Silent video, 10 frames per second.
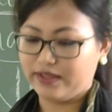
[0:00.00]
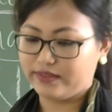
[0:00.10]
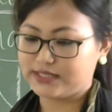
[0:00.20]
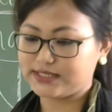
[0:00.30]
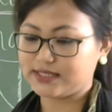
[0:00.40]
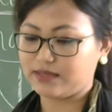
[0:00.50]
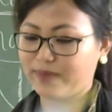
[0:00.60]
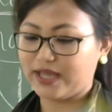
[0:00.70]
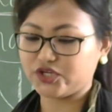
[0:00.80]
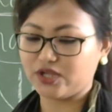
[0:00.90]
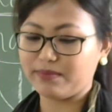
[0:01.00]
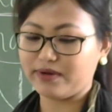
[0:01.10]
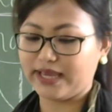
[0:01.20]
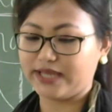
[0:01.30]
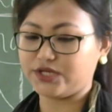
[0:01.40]
This is in page number
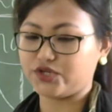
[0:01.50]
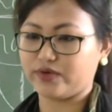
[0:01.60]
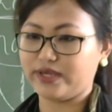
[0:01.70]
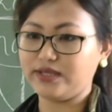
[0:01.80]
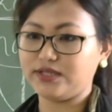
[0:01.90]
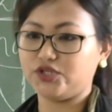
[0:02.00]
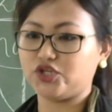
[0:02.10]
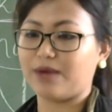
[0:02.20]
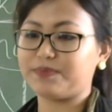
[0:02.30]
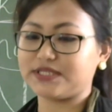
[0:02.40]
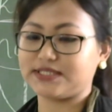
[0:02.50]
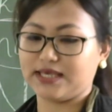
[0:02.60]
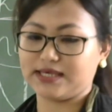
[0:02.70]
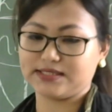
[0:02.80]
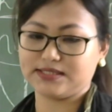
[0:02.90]
83, chapter
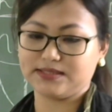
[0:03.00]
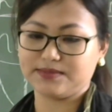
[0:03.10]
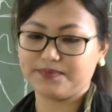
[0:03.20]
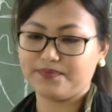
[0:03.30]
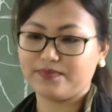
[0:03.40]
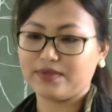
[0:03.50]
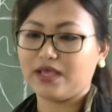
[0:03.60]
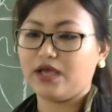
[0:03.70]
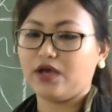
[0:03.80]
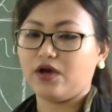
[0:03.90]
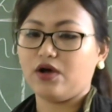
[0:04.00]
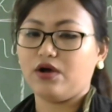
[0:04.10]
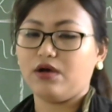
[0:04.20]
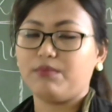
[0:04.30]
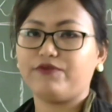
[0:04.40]
6.
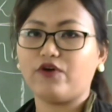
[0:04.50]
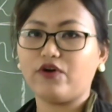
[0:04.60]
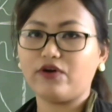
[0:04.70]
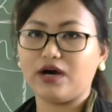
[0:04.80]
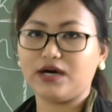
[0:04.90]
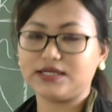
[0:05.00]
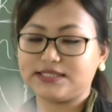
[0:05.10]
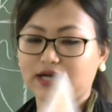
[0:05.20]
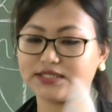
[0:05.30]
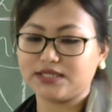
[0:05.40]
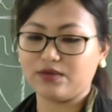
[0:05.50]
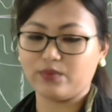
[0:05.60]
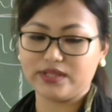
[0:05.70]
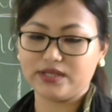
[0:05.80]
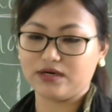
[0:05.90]
Before starting
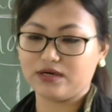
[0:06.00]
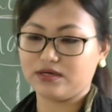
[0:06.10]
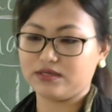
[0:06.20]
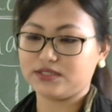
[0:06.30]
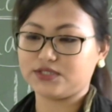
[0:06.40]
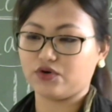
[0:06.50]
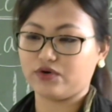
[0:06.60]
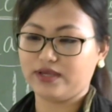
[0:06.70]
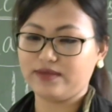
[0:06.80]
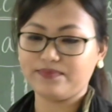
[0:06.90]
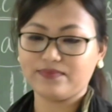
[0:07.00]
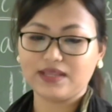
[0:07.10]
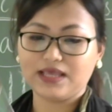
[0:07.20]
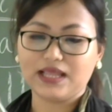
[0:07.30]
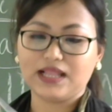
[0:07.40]
with the story,
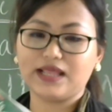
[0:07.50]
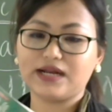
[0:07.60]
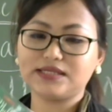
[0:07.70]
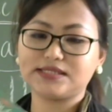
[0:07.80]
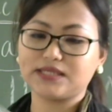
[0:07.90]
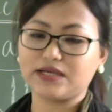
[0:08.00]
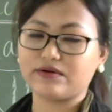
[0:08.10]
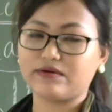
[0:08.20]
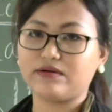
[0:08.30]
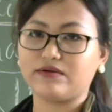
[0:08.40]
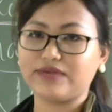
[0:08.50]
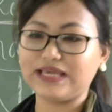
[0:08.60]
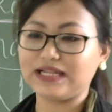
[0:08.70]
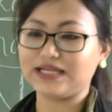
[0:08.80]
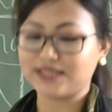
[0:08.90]
let us
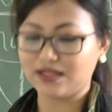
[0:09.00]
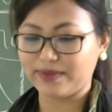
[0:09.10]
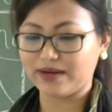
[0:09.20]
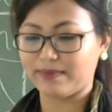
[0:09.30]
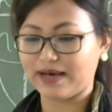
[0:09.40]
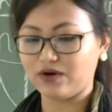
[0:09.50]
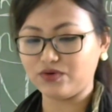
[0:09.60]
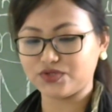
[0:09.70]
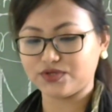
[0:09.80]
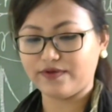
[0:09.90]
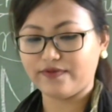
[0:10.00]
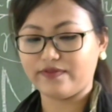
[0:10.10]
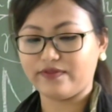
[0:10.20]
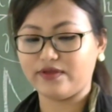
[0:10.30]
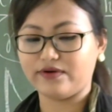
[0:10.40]
read a little bit about
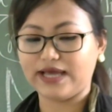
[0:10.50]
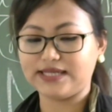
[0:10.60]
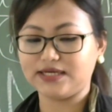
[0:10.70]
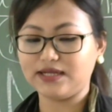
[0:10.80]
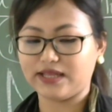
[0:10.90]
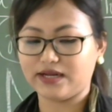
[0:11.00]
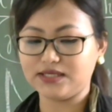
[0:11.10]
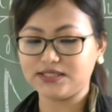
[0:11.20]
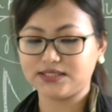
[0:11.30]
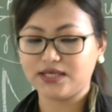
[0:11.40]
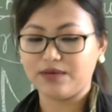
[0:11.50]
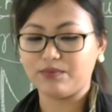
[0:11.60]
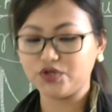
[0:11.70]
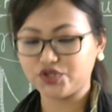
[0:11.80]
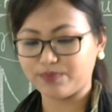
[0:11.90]
the writer, that is
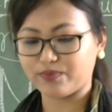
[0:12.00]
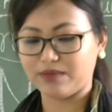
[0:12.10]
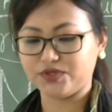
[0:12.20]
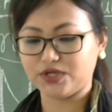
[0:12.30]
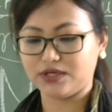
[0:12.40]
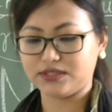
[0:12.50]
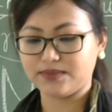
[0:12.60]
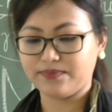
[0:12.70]
Munshi Premchand.